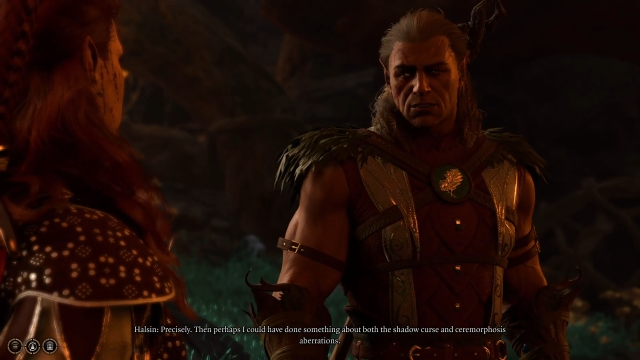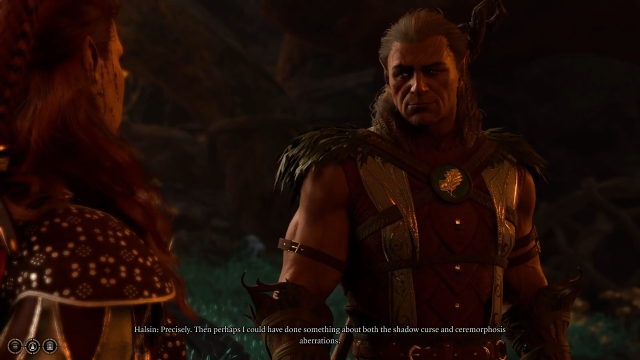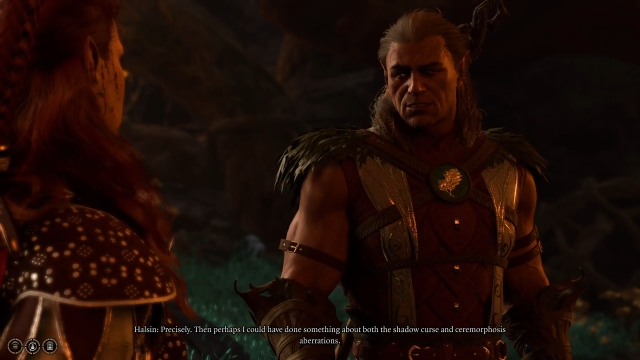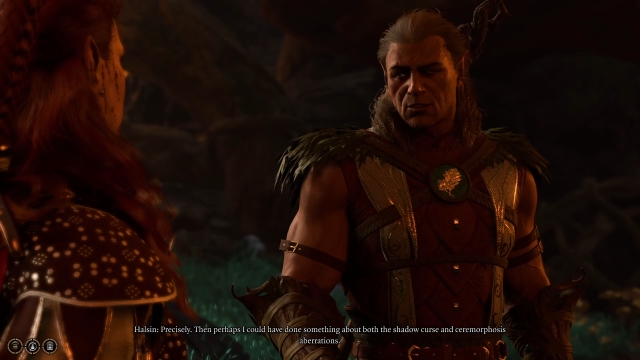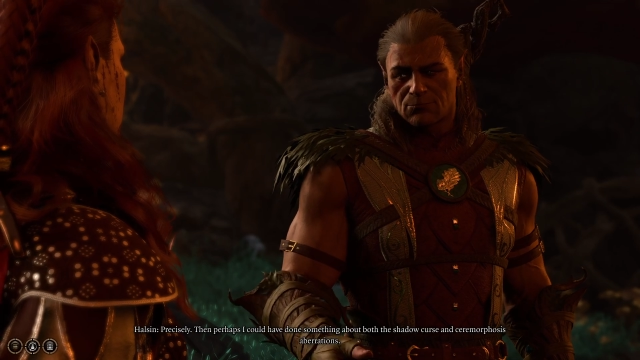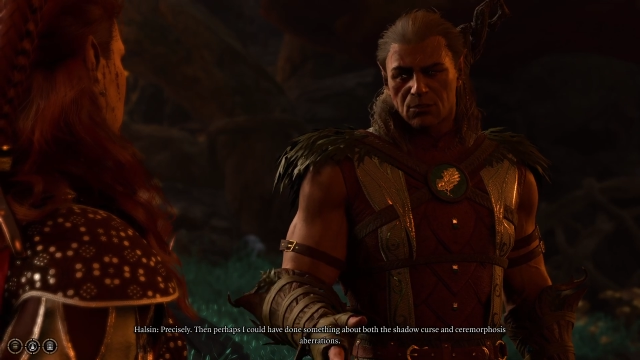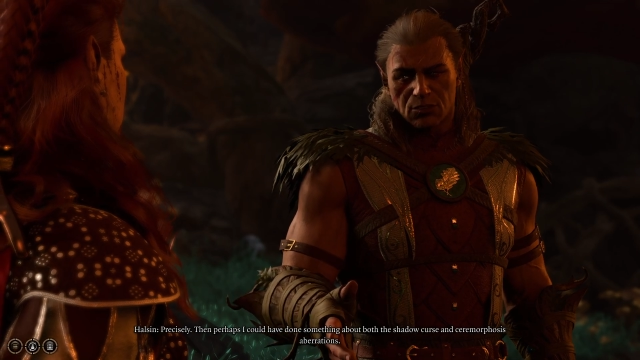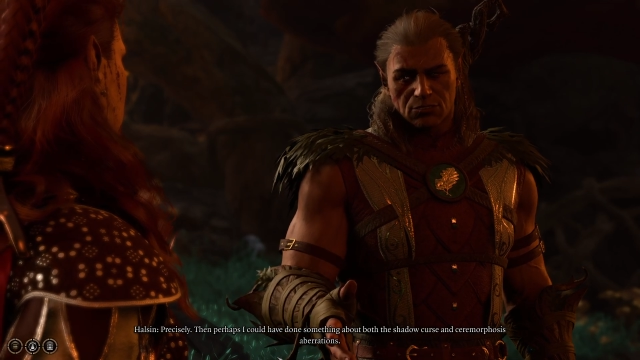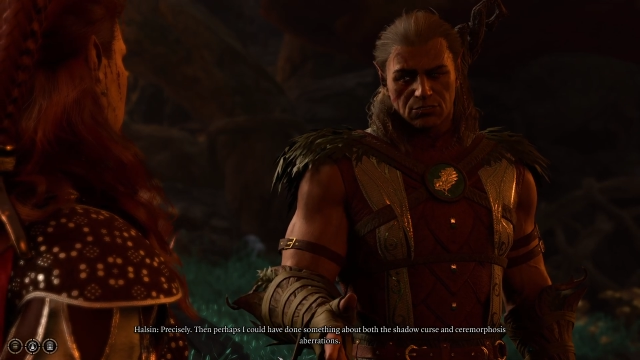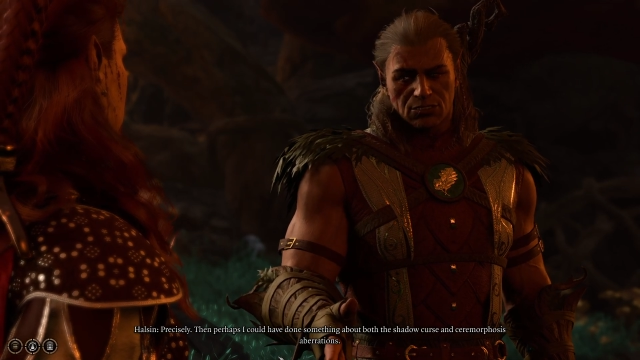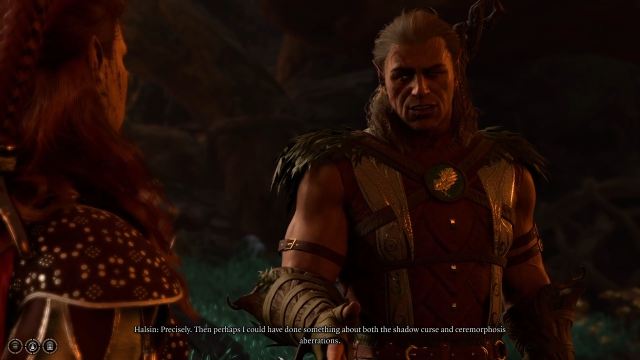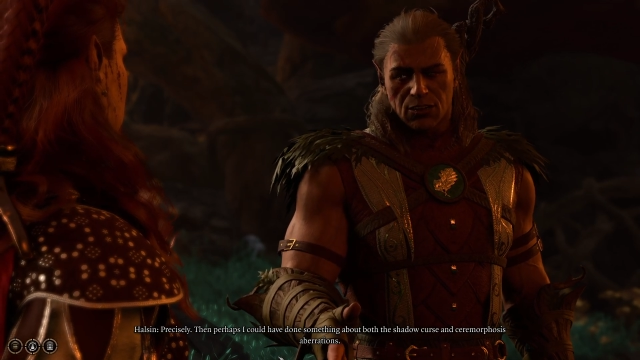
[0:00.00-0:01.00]
about
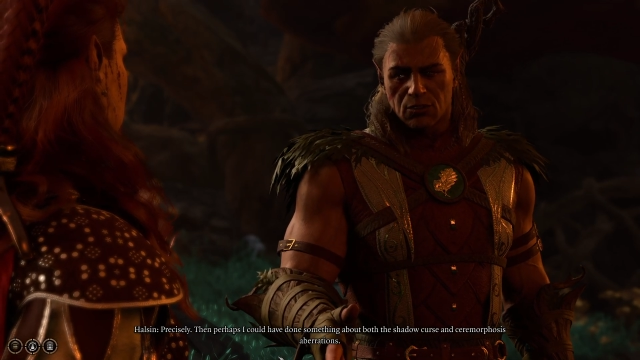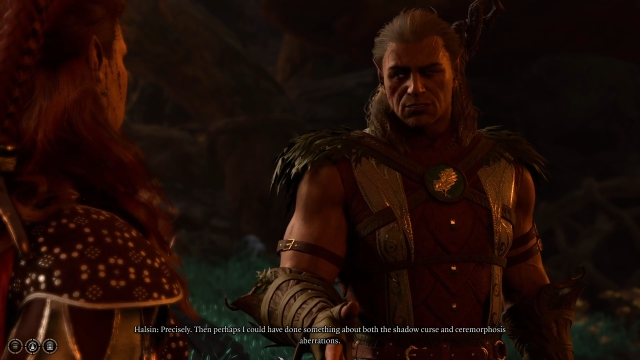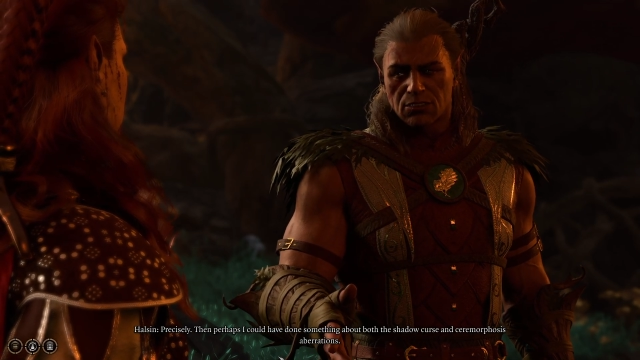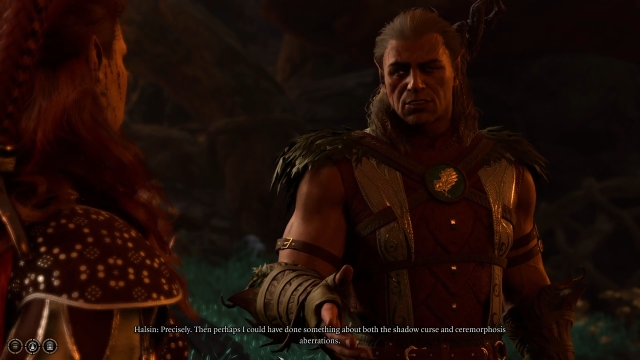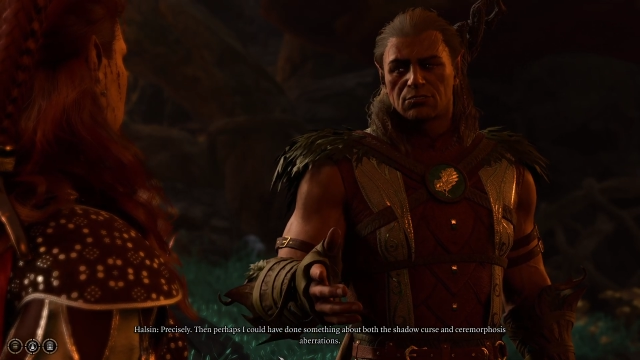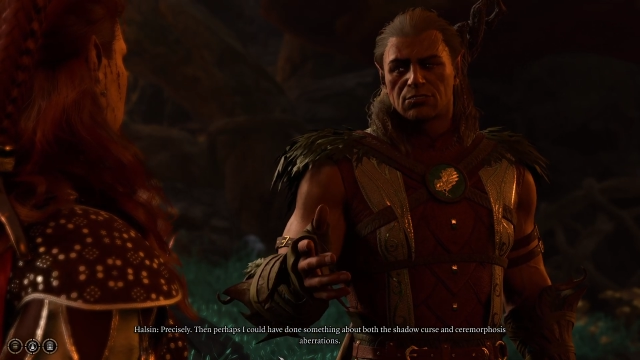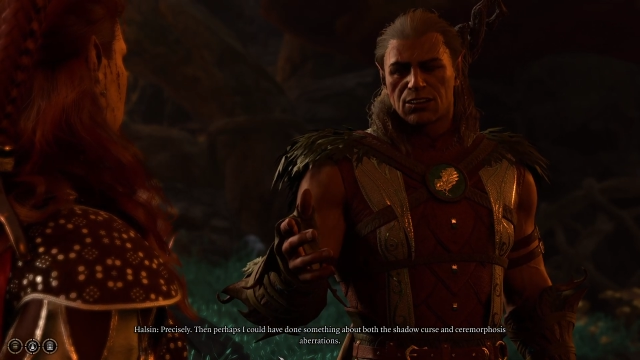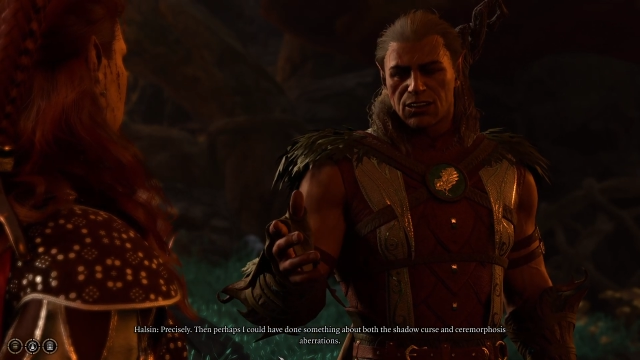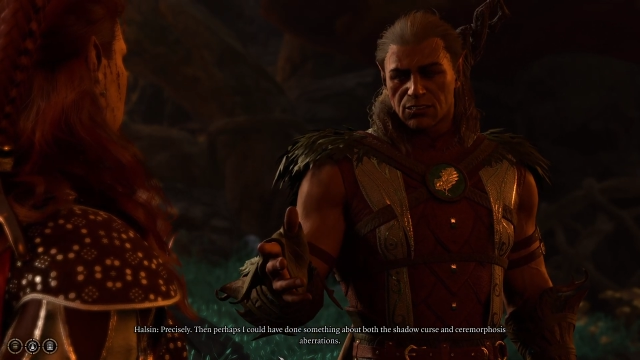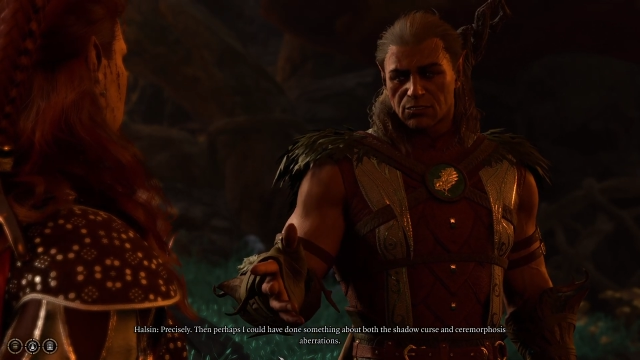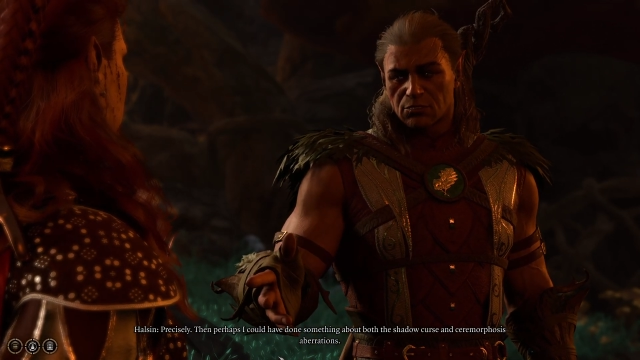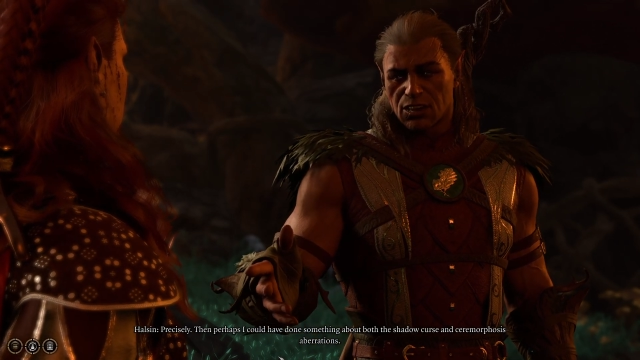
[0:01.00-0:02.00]
both the Shadow Curse
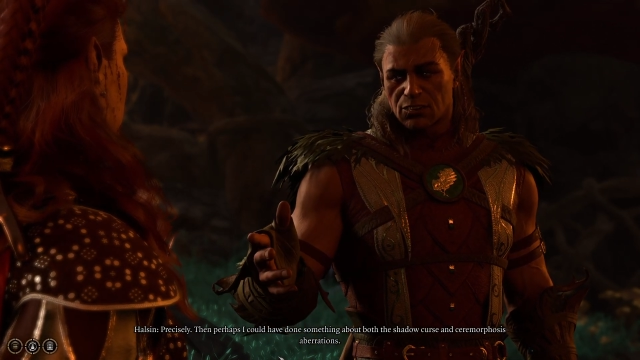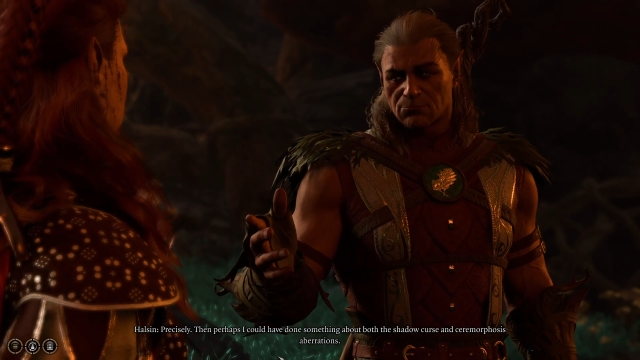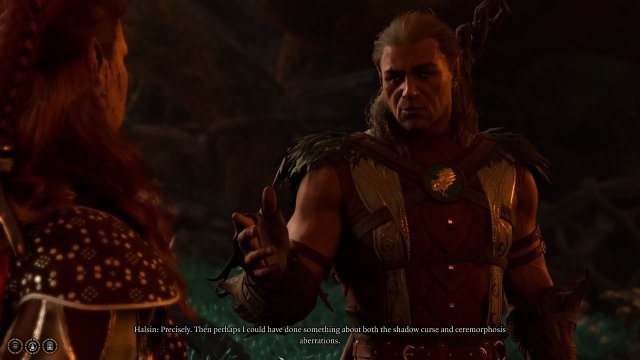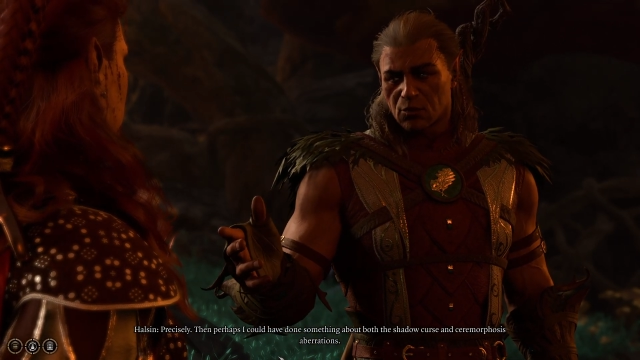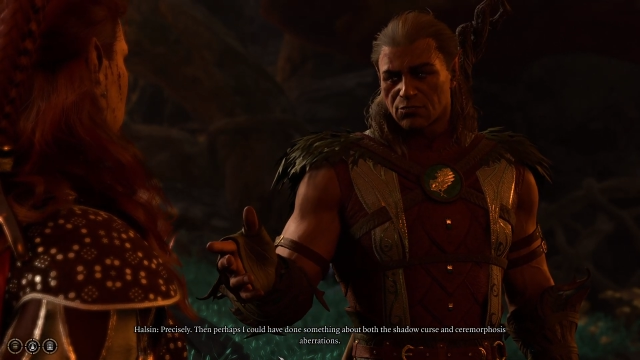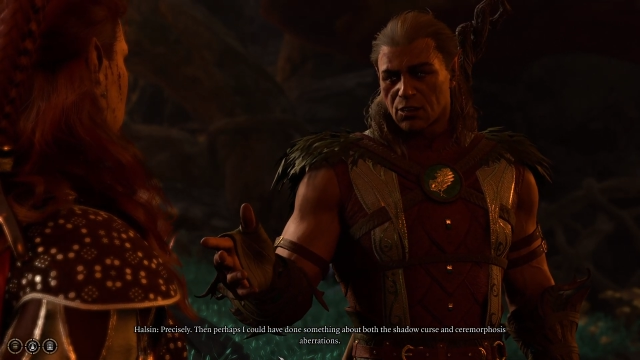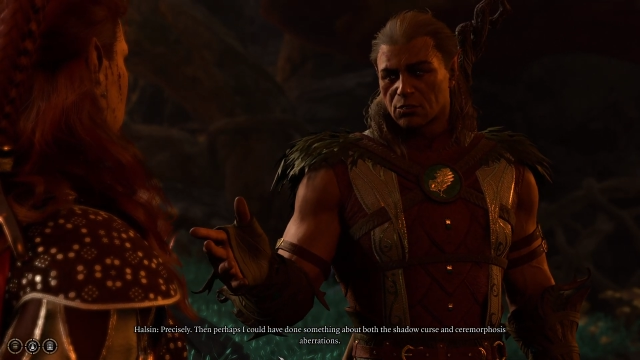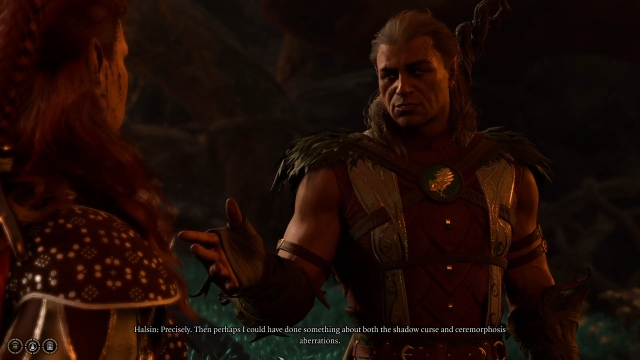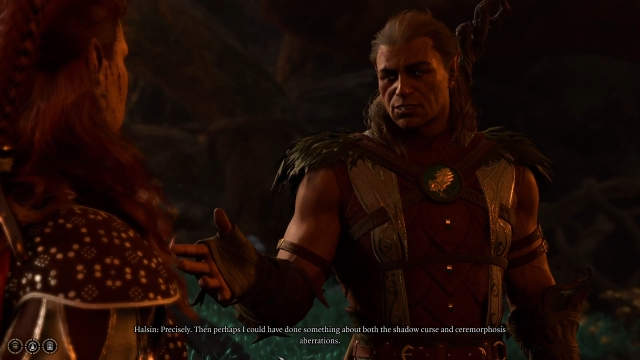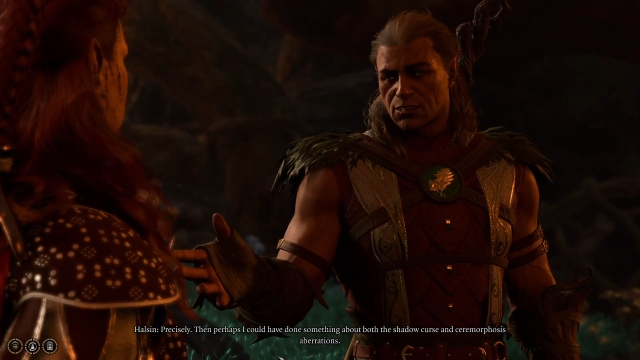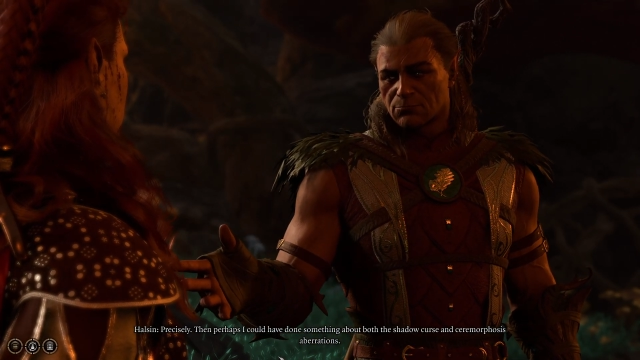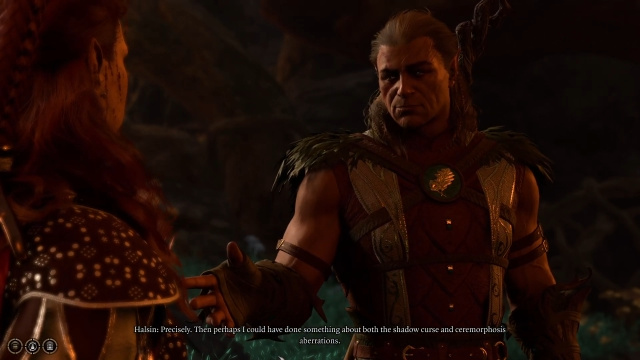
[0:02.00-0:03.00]
and
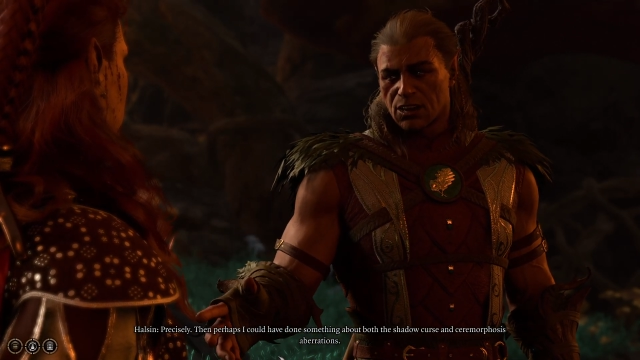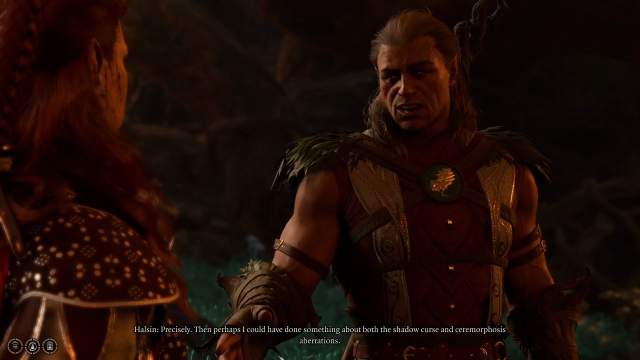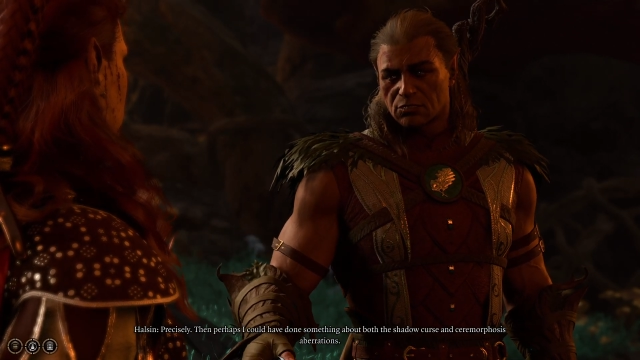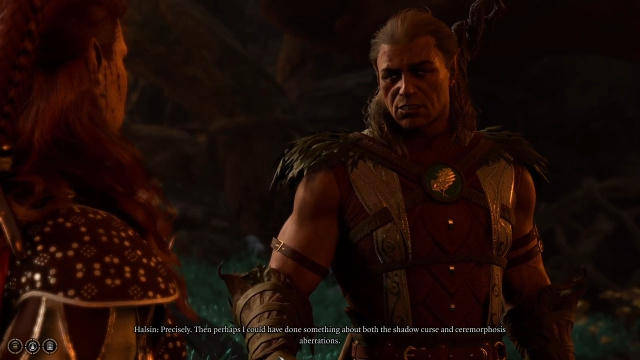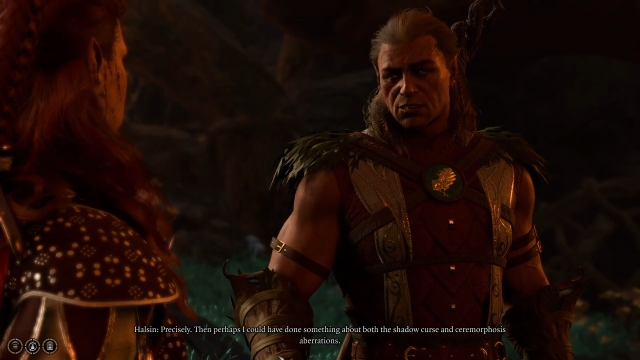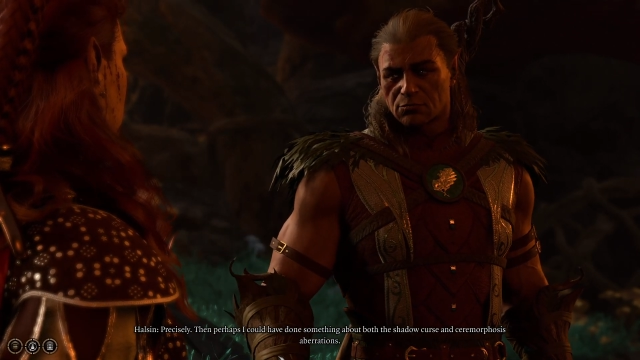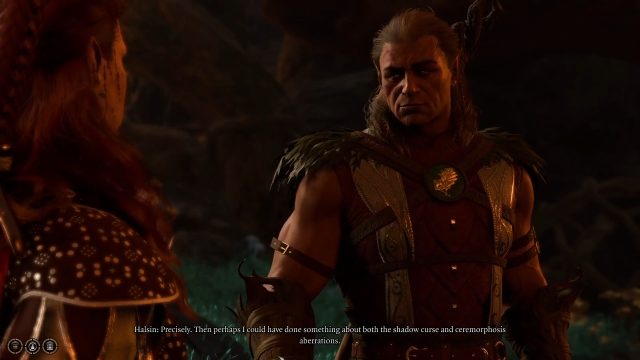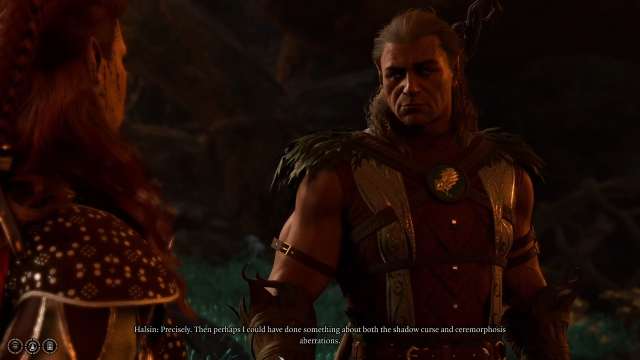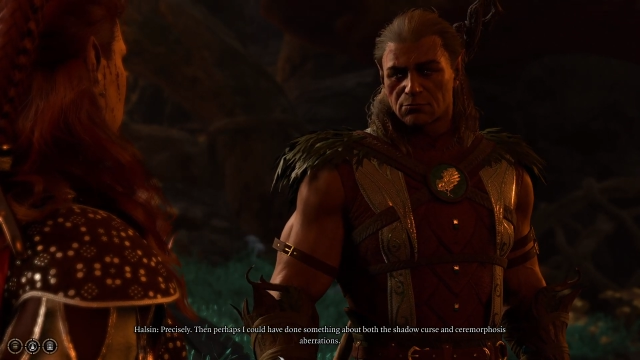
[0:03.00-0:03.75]
ceremorphosis aberrations.